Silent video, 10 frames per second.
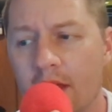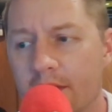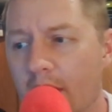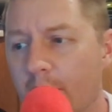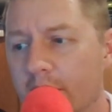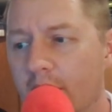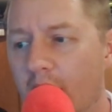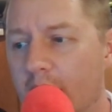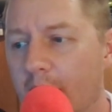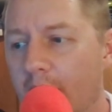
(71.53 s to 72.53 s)
Then I want to
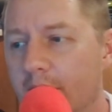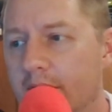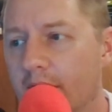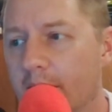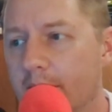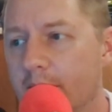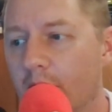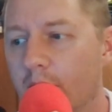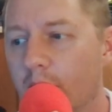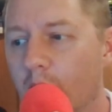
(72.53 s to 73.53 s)
talk about
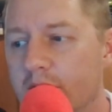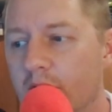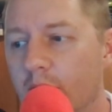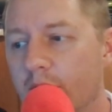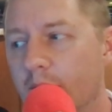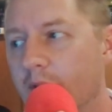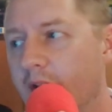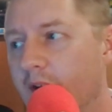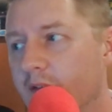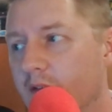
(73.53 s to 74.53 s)
what to do with your
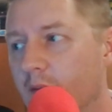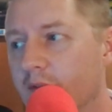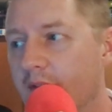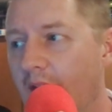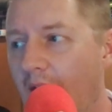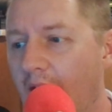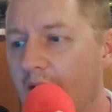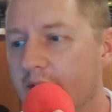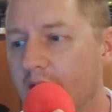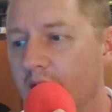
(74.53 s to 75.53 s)
players in terms of
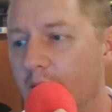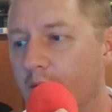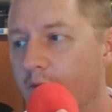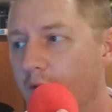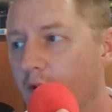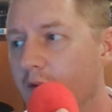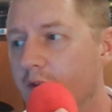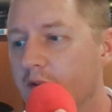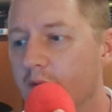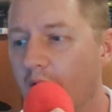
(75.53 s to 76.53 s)
the preferred,
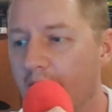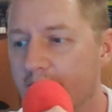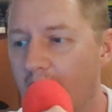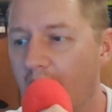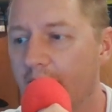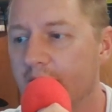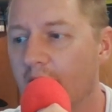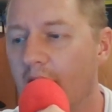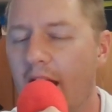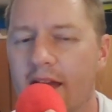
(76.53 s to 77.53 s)
the do not draft,
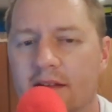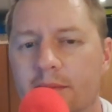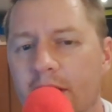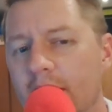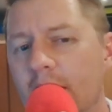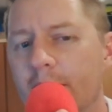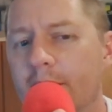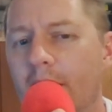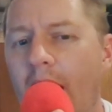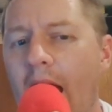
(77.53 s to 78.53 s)
and explain a little bit
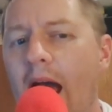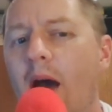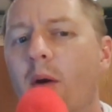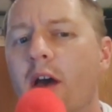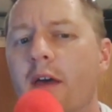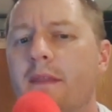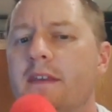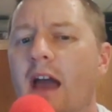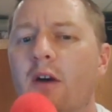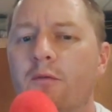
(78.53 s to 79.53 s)
about how the
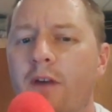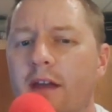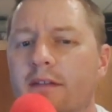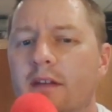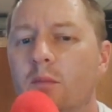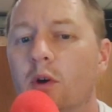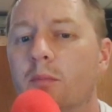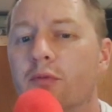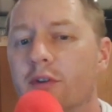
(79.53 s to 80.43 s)
Yahoo Fantasy will